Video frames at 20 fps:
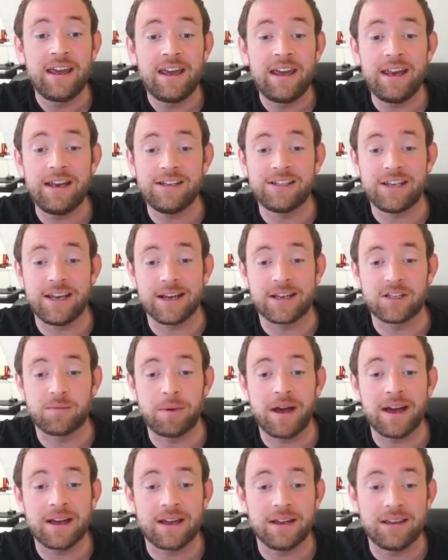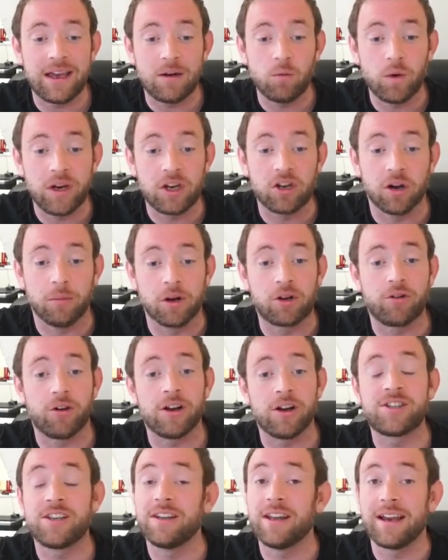He takes back and then we come
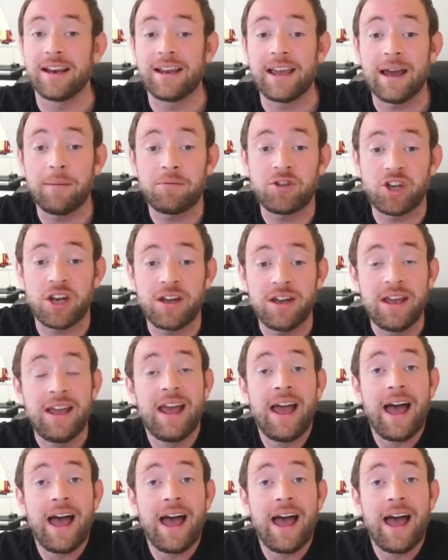across and then capture.